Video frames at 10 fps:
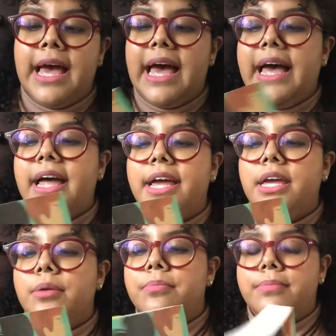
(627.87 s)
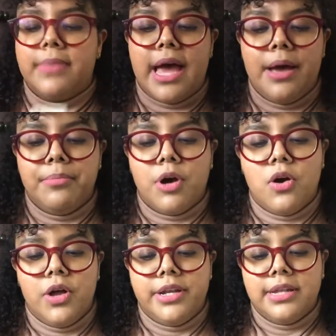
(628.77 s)
I am
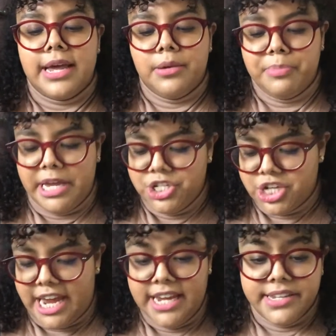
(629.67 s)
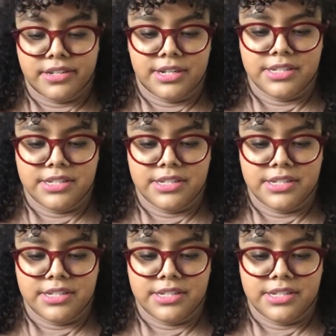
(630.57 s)
on like page 8,